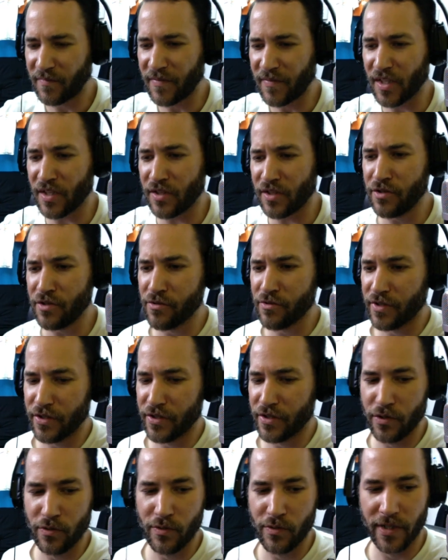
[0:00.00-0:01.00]
You can
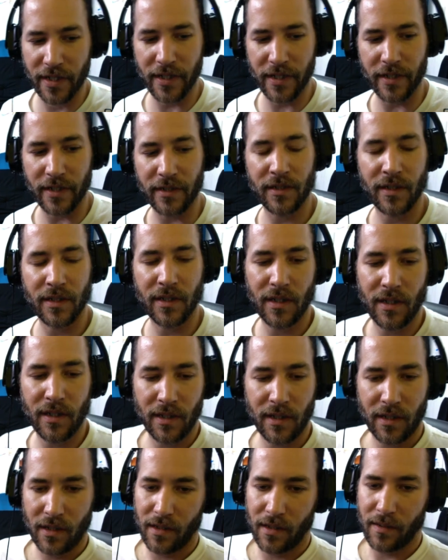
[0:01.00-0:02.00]
do it.
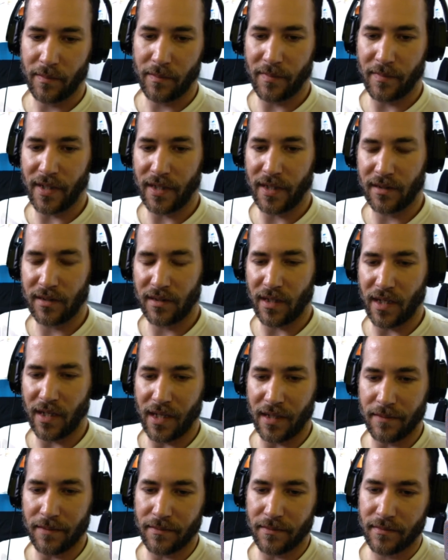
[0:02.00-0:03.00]
But
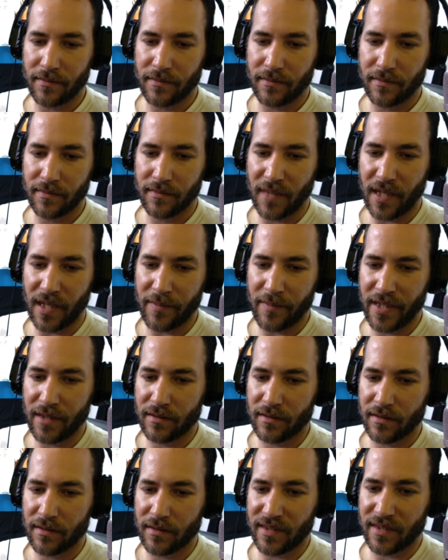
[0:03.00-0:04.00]
uh, I
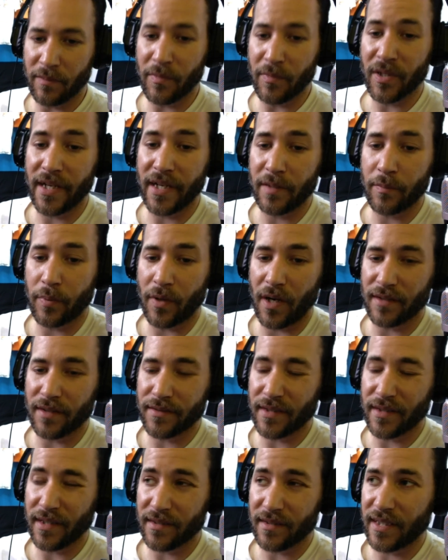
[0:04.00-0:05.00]
mean, simulated
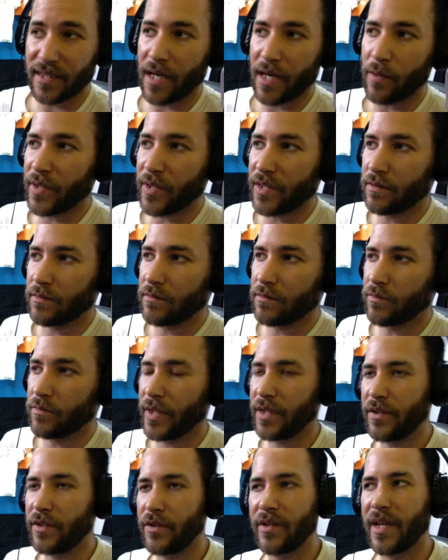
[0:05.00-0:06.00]
process. Yeah, we
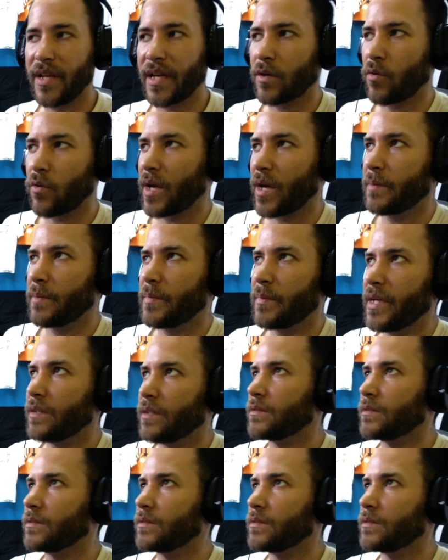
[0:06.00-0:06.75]
we do that quite a bit.